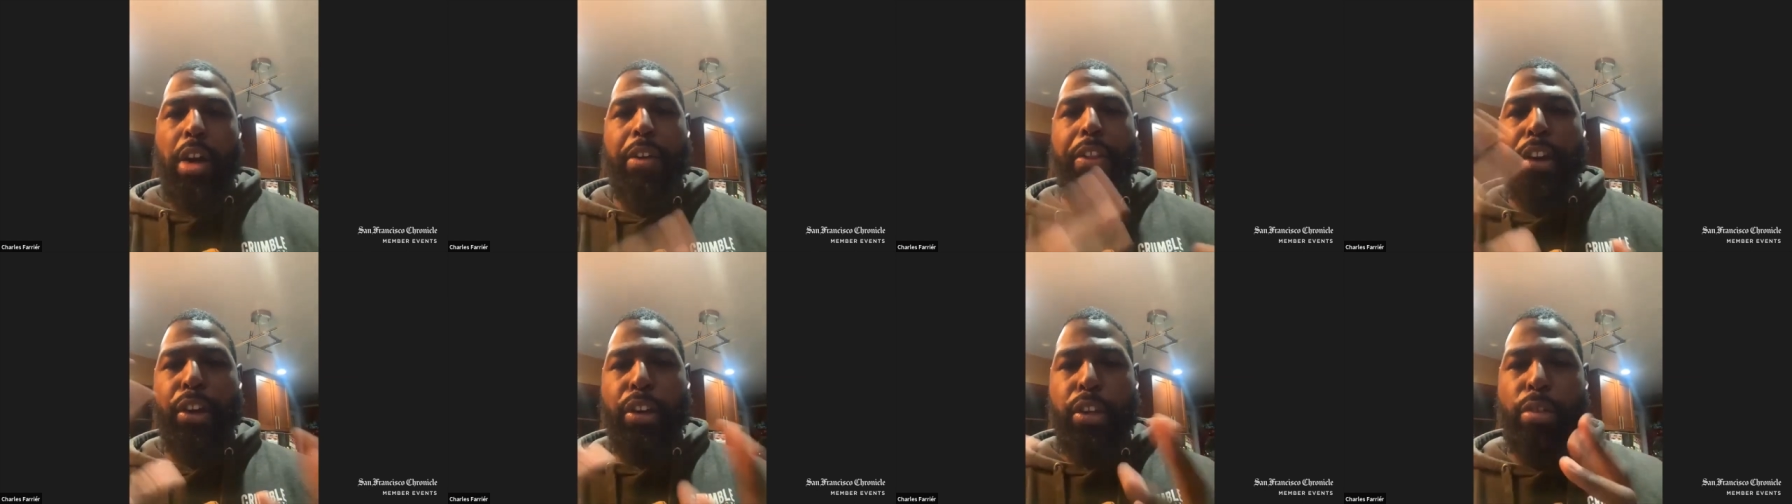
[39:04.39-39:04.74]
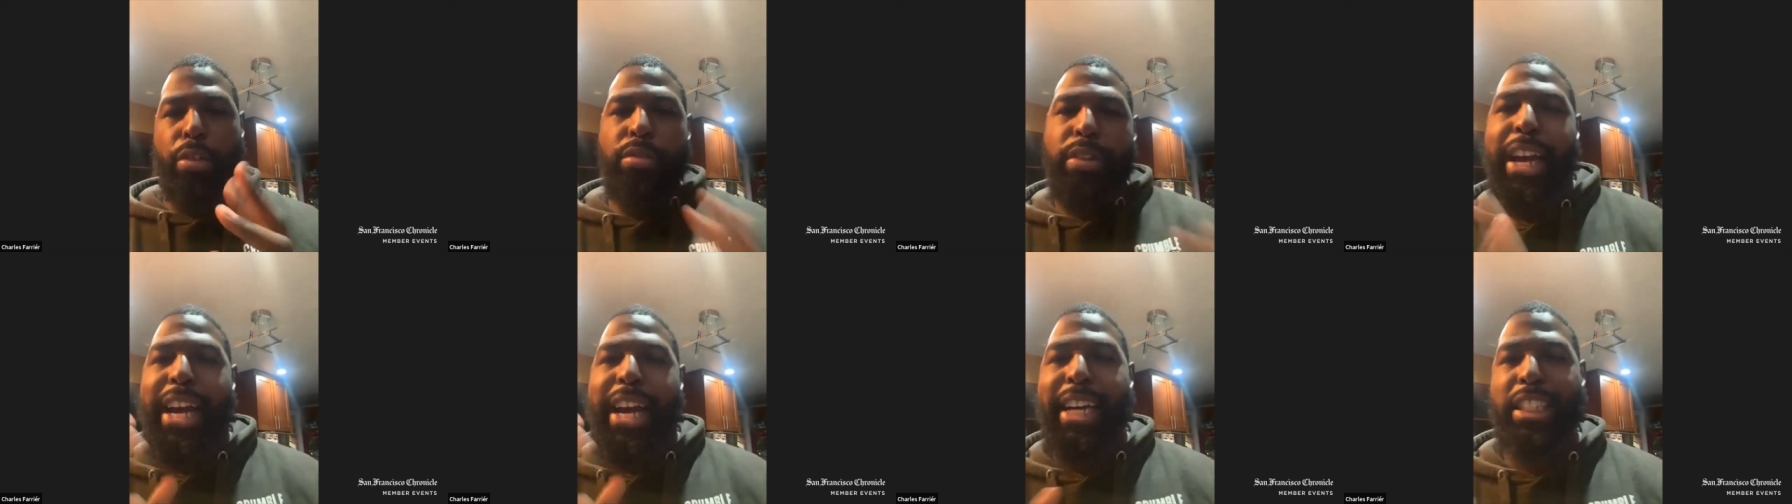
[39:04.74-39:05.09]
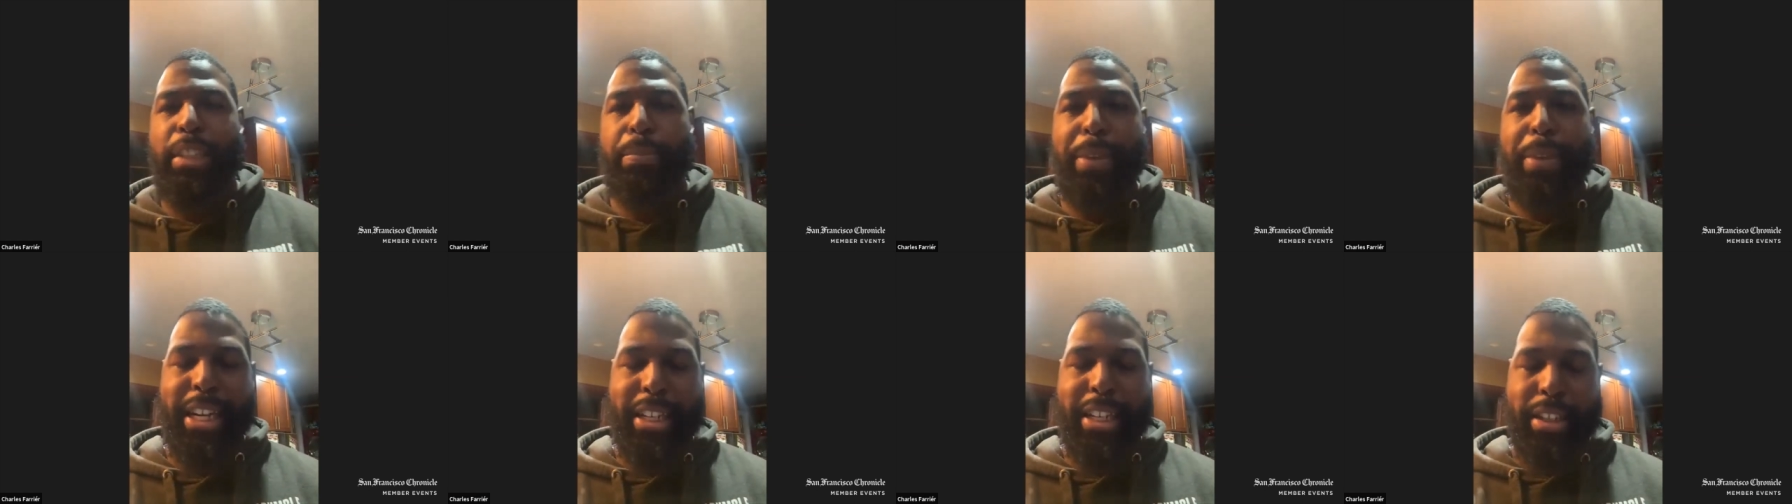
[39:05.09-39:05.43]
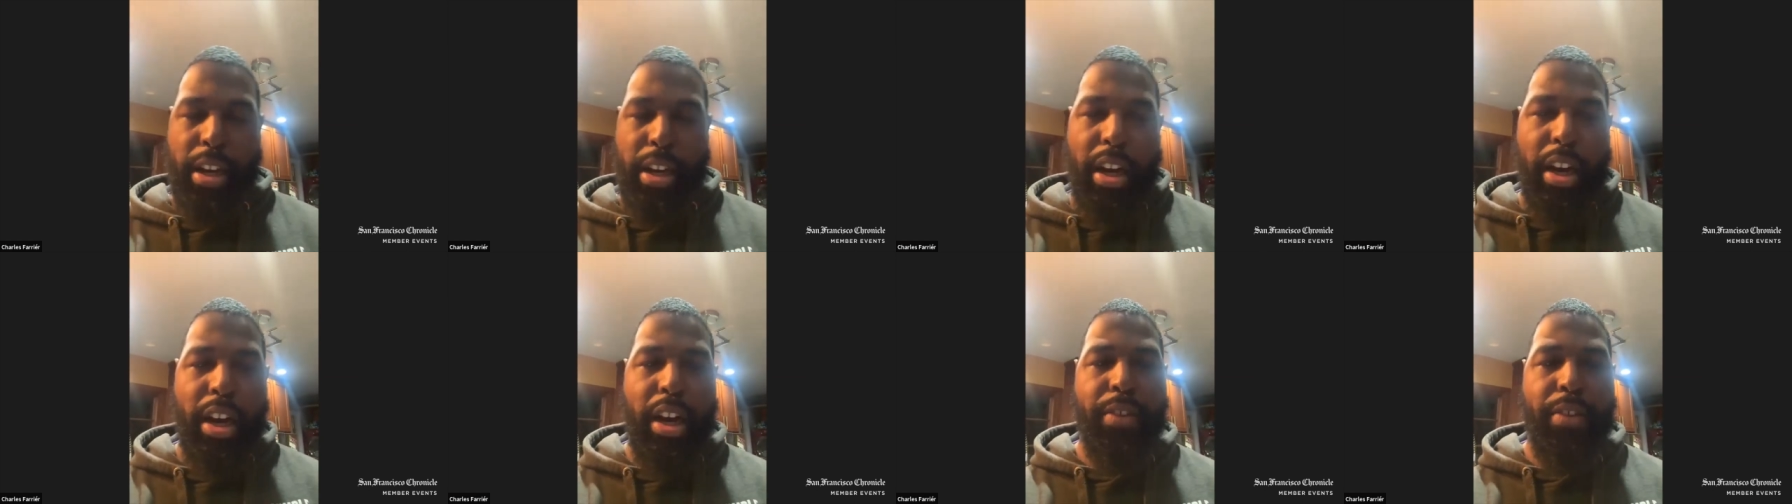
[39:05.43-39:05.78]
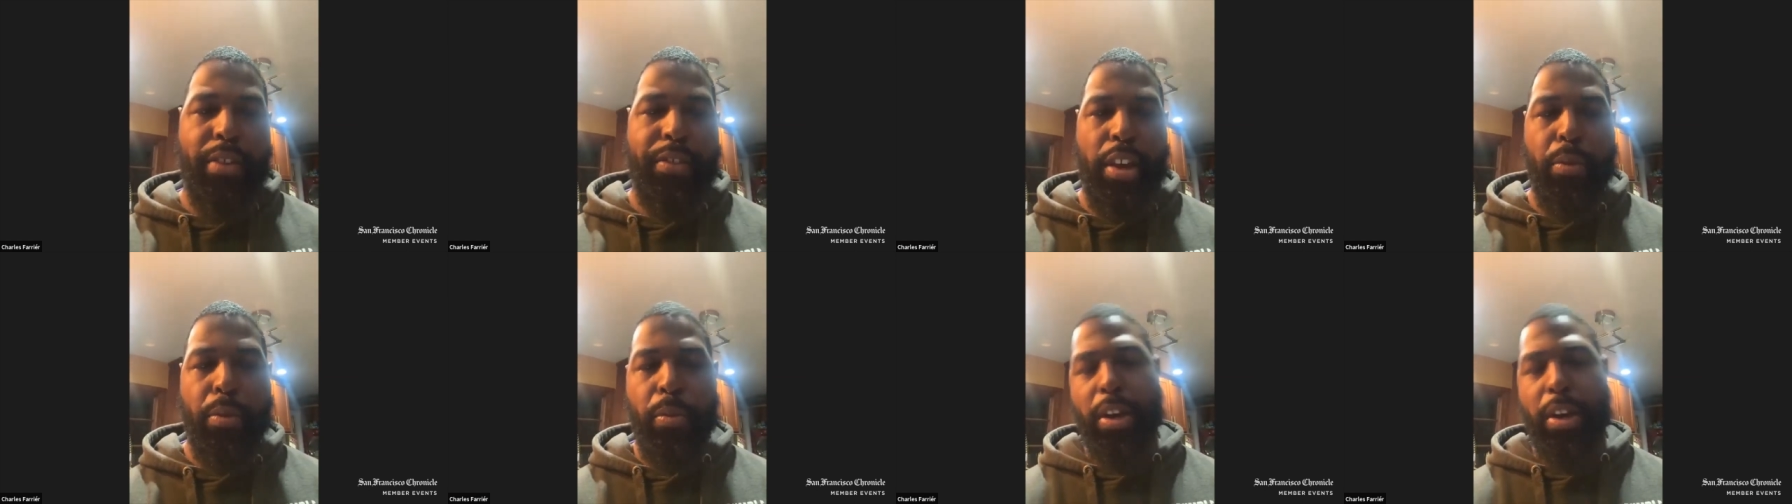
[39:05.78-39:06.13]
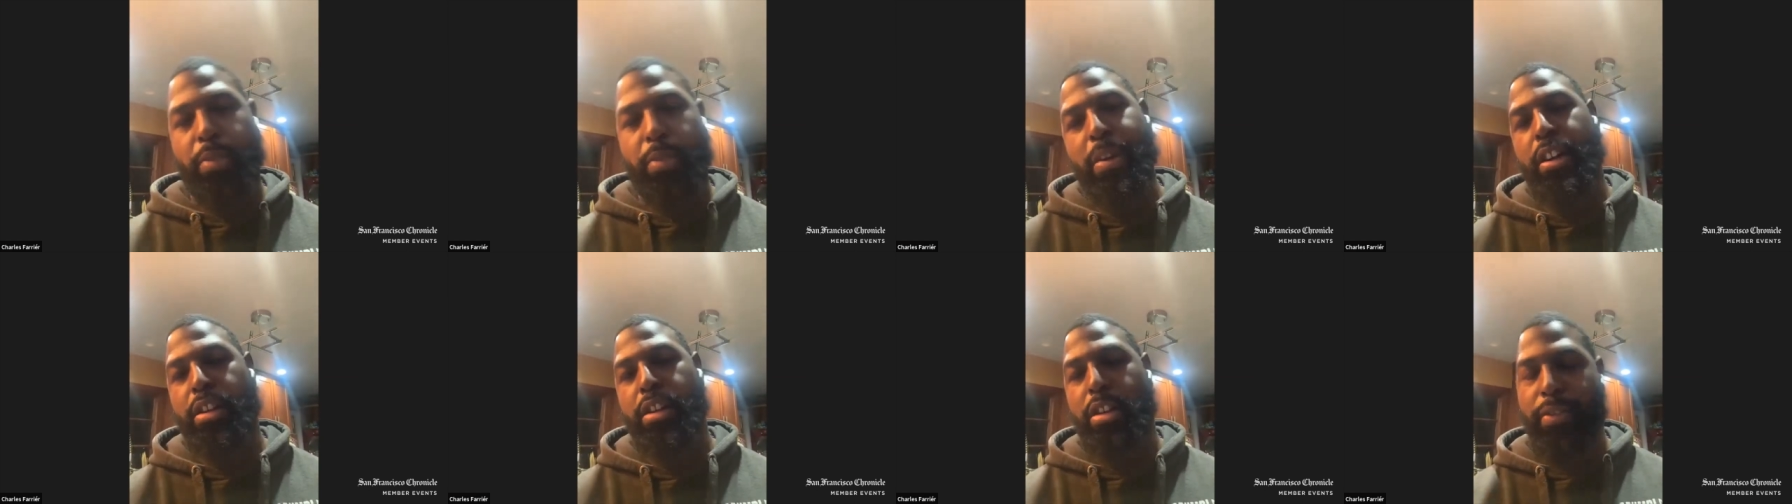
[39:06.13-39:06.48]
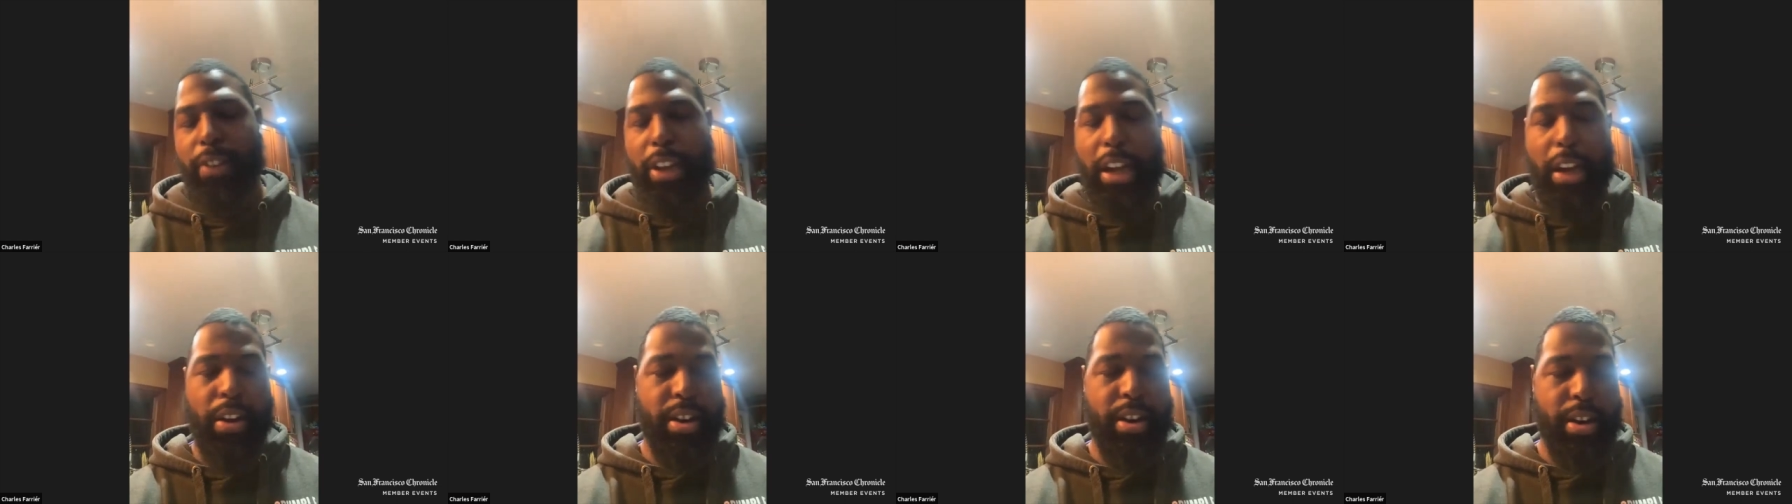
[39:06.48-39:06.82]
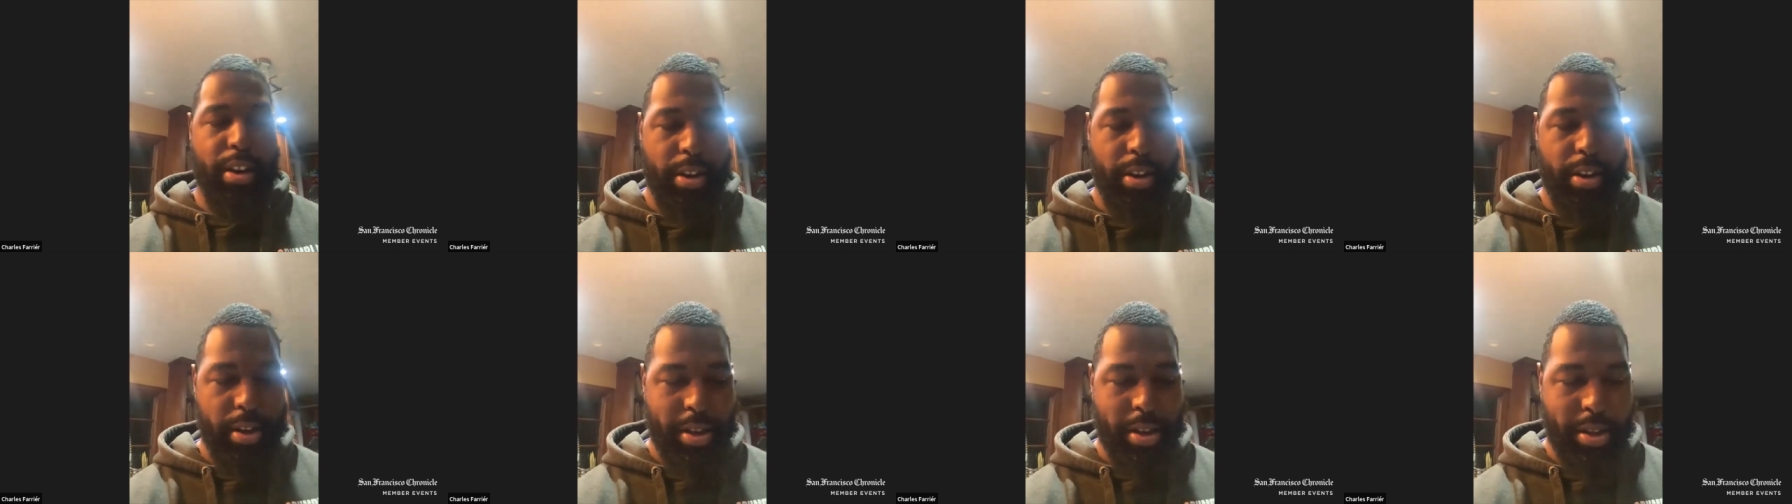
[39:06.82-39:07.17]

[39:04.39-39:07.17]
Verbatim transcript: or the gluten aspect of it like regular flour.